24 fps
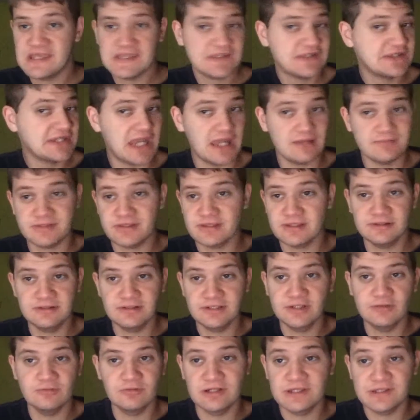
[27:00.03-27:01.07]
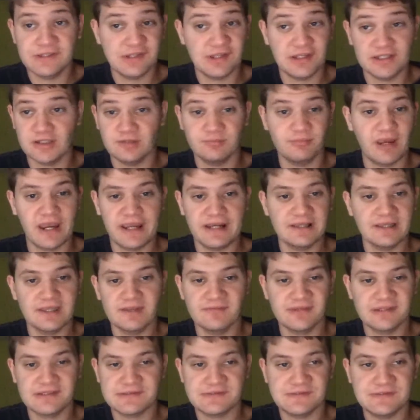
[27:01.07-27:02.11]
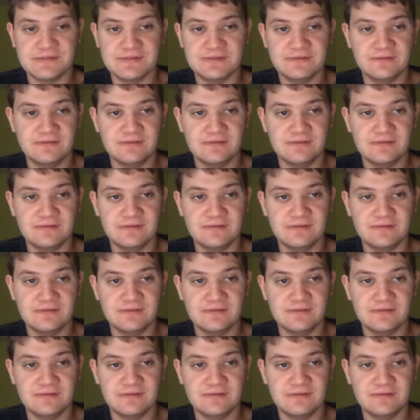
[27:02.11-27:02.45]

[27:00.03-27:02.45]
Simon literally would have said goodbye to Livingston.